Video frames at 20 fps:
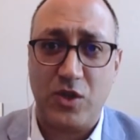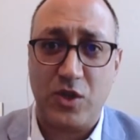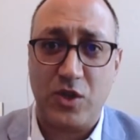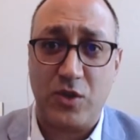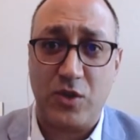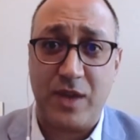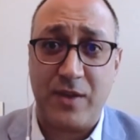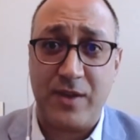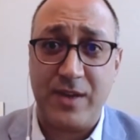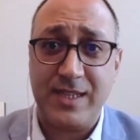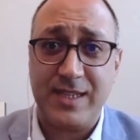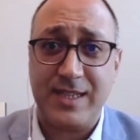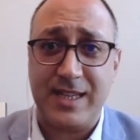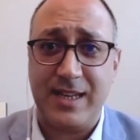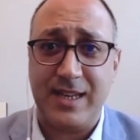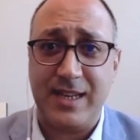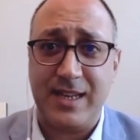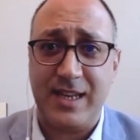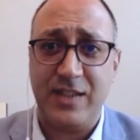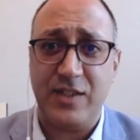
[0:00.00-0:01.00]
there is
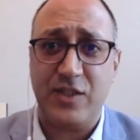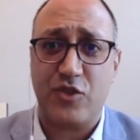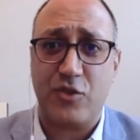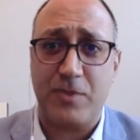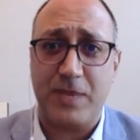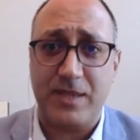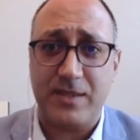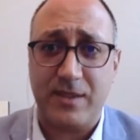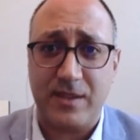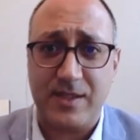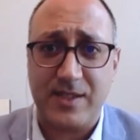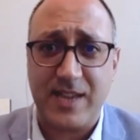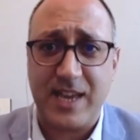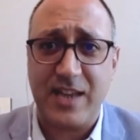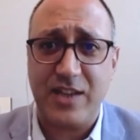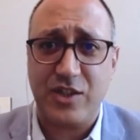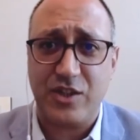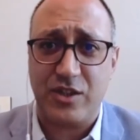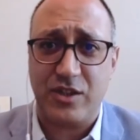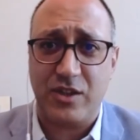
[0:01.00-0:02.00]
an
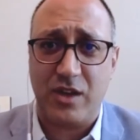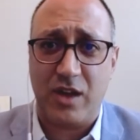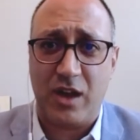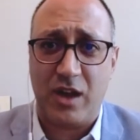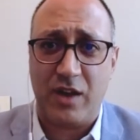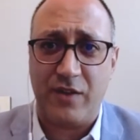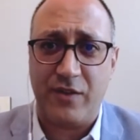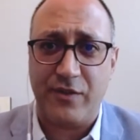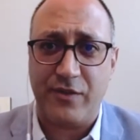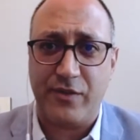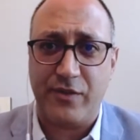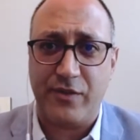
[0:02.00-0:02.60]
instrumentalization of